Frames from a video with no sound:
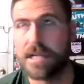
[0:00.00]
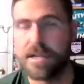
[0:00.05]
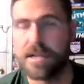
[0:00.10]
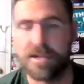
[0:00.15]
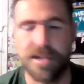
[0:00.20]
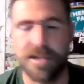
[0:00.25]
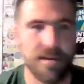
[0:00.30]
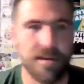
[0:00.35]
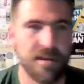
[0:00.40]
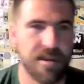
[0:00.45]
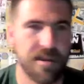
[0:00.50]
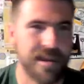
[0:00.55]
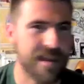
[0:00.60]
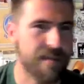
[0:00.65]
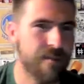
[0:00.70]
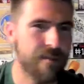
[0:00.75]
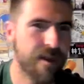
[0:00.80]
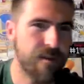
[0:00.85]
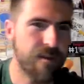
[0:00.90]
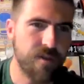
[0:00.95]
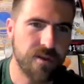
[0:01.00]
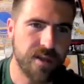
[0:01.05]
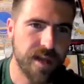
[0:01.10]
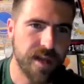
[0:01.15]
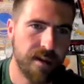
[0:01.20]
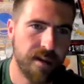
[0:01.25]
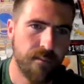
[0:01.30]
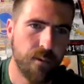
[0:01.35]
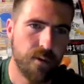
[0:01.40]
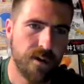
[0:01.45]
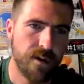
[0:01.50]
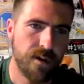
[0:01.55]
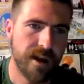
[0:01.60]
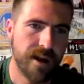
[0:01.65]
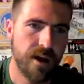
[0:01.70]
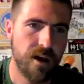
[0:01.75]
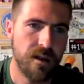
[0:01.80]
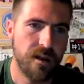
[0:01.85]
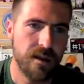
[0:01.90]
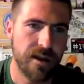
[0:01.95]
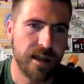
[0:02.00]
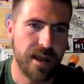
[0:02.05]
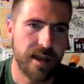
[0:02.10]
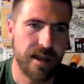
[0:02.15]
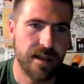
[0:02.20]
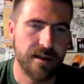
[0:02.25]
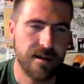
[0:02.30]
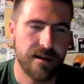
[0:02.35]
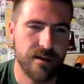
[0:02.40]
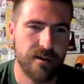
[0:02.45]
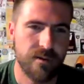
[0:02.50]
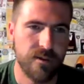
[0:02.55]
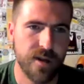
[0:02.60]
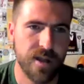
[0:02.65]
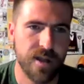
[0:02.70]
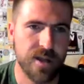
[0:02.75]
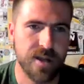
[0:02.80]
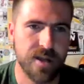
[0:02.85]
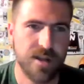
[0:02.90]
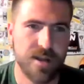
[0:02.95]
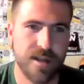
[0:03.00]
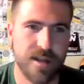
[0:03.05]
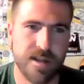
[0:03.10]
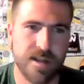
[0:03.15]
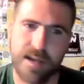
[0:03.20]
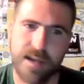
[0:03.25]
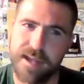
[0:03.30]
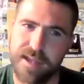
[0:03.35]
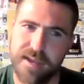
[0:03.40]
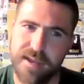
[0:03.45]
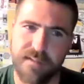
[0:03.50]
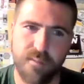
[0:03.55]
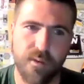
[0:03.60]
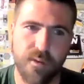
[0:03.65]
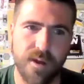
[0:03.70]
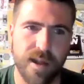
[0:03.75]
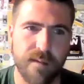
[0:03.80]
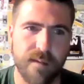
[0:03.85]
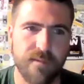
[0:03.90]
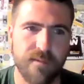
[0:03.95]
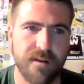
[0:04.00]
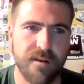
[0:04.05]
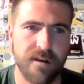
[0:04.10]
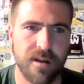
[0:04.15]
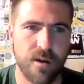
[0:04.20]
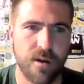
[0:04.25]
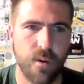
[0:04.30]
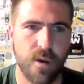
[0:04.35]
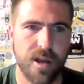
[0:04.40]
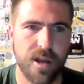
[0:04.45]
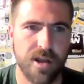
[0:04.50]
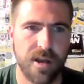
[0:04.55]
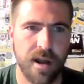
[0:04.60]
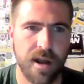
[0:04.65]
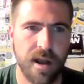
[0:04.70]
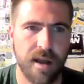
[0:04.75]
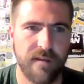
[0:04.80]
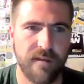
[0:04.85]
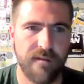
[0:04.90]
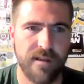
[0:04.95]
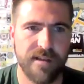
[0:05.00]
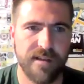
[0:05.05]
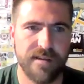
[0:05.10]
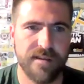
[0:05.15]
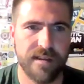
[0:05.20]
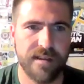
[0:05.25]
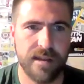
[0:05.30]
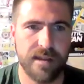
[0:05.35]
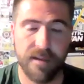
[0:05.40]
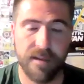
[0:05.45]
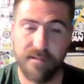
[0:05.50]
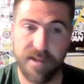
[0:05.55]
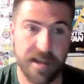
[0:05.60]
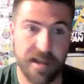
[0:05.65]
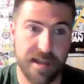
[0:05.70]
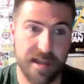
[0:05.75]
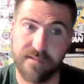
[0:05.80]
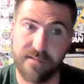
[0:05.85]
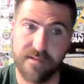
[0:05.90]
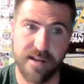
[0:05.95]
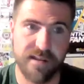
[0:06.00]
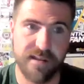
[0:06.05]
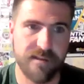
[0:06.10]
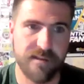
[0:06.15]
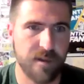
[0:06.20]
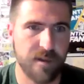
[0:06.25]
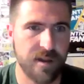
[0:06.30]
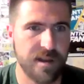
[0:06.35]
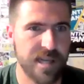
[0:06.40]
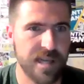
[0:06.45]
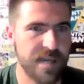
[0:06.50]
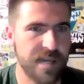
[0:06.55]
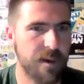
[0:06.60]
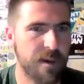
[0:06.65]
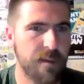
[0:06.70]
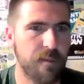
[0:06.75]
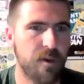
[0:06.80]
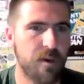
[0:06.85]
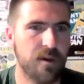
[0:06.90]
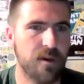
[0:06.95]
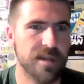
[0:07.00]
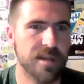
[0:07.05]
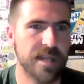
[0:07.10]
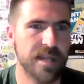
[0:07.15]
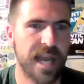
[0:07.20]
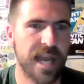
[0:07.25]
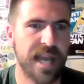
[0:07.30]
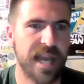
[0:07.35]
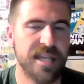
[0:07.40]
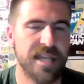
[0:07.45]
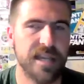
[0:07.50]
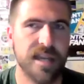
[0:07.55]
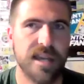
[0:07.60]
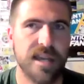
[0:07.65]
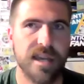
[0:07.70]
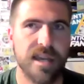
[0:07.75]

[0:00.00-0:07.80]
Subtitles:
You're still thinking maybe you can get more out of Holiday, which at this point I'm starting to question on offense. Loving the defense, I mean, you can see by Paul's stats.